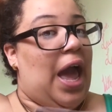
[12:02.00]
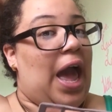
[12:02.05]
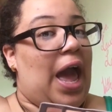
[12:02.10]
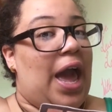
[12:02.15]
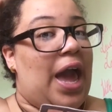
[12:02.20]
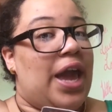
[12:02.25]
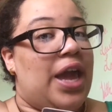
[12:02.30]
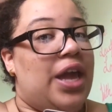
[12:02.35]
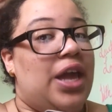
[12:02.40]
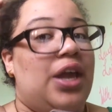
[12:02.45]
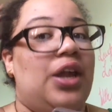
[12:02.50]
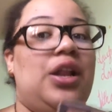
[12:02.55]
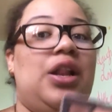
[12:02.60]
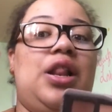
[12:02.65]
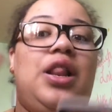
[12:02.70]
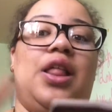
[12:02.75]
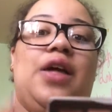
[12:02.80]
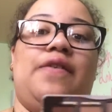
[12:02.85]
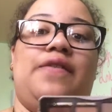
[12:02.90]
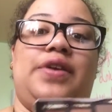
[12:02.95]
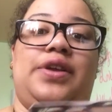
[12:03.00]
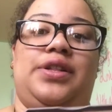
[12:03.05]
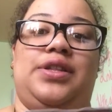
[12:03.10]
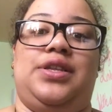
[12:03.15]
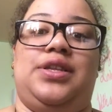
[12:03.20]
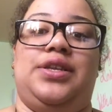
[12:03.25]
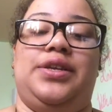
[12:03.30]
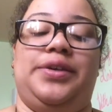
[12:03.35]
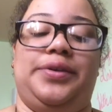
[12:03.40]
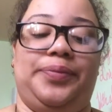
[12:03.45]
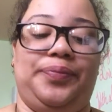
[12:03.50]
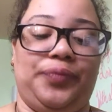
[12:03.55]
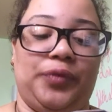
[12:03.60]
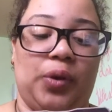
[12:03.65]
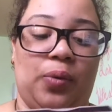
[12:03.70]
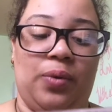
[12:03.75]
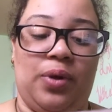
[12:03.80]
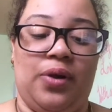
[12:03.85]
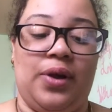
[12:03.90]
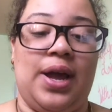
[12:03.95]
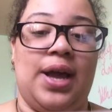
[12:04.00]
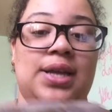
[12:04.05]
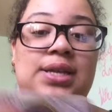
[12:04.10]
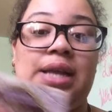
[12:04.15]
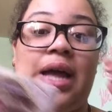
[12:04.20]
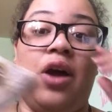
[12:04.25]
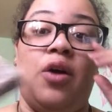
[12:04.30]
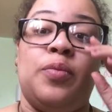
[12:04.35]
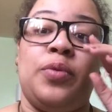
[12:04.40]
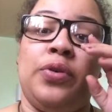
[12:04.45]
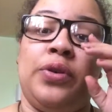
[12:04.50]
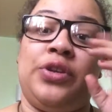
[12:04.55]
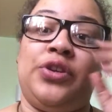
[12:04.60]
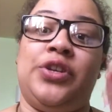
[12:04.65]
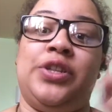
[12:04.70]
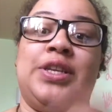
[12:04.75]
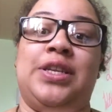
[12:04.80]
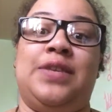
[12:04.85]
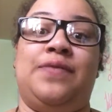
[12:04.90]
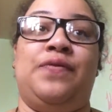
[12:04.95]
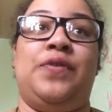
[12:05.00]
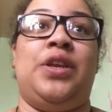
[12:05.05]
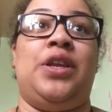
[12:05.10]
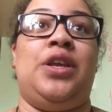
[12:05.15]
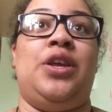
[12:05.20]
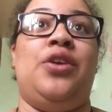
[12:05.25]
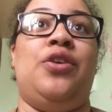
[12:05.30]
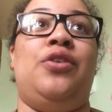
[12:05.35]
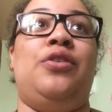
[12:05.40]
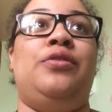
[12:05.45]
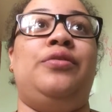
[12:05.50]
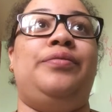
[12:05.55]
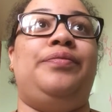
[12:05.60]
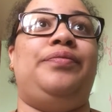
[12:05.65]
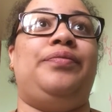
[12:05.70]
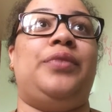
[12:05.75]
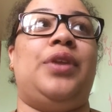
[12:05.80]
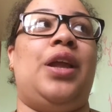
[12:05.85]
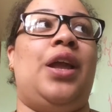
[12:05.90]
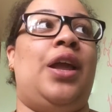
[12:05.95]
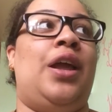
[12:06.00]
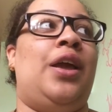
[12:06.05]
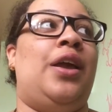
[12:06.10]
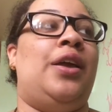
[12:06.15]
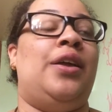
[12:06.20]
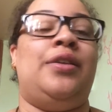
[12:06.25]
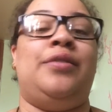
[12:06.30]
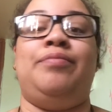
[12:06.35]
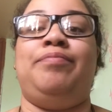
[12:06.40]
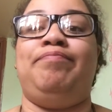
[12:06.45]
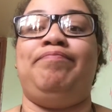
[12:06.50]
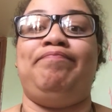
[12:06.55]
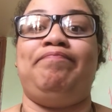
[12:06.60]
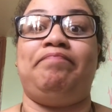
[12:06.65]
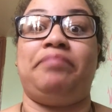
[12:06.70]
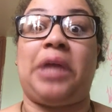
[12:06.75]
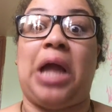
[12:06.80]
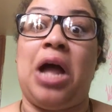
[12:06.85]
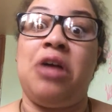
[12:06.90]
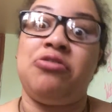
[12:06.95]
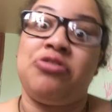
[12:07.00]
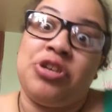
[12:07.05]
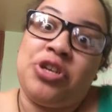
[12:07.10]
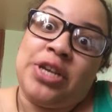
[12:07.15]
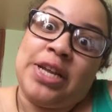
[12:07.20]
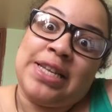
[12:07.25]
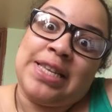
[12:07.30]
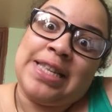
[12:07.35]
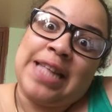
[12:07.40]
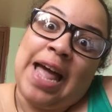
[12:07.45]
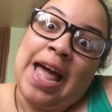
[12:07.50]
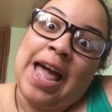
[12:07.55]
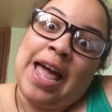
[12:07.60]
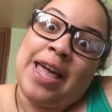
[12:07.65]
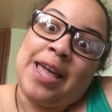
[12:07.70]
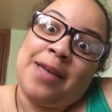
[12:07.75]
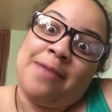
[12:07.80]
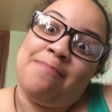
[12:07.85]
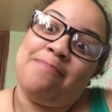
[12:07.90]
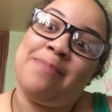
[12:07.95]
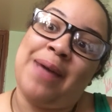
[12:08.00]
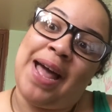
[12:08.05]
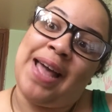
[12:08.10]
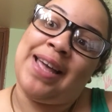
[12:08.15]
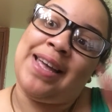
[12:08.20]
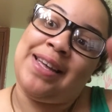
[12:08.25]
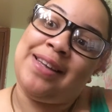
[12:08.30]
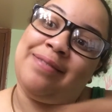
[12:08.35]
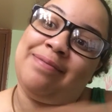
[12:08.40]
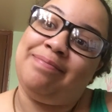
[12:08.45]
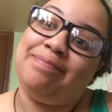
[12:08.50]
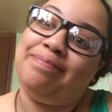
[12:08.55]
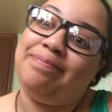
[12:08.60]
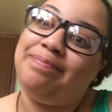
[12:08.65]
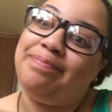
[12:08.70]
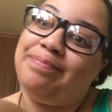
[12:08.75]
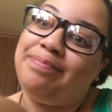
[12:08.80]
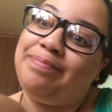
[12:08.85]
I love it. Well, guys, I hope you enjoyed this video and I'll see you next time. Bye.